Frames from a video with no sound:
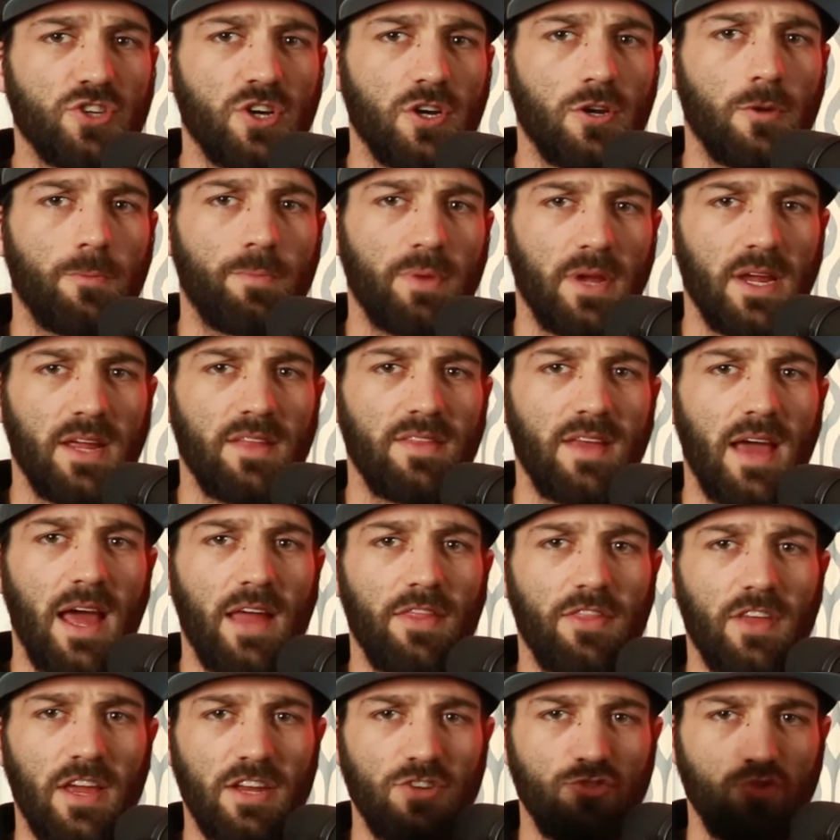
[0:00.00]
going to be
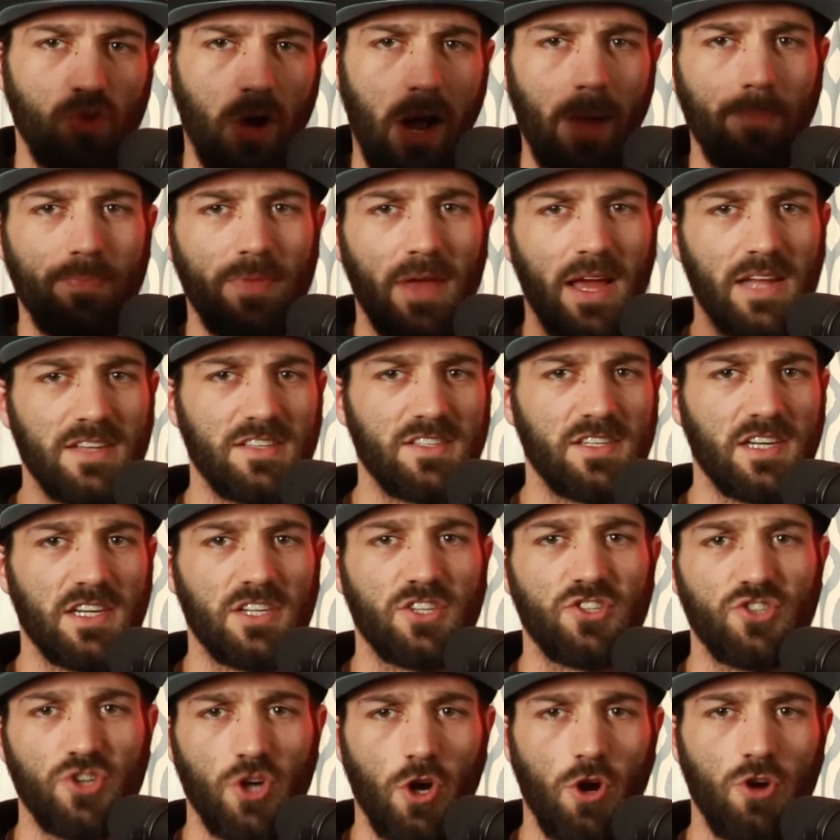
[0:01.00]
that they drop that
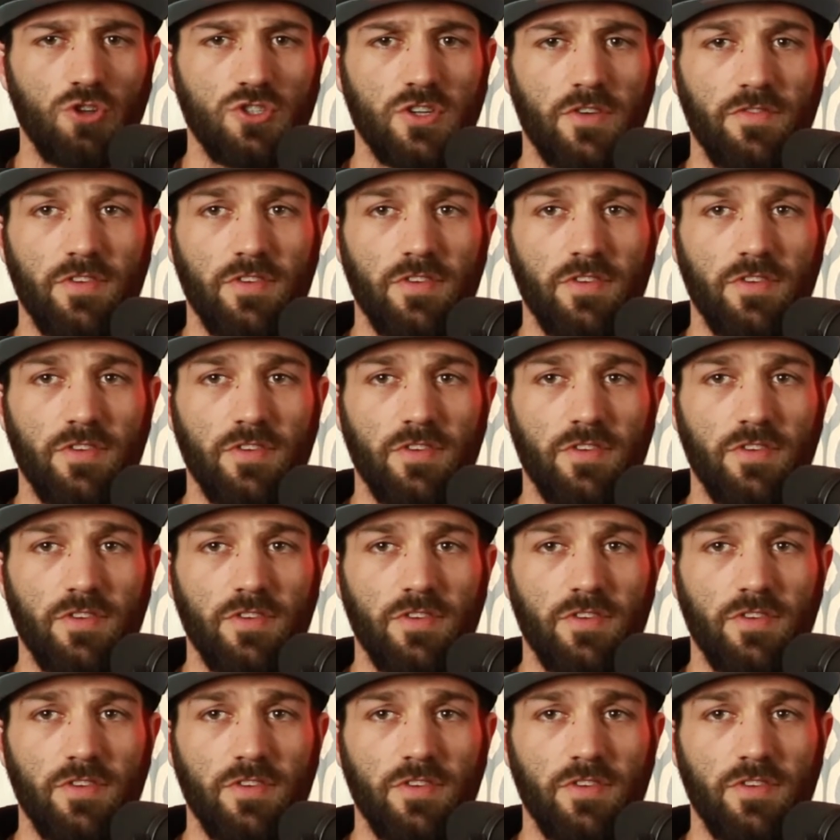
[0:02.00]
sixth charge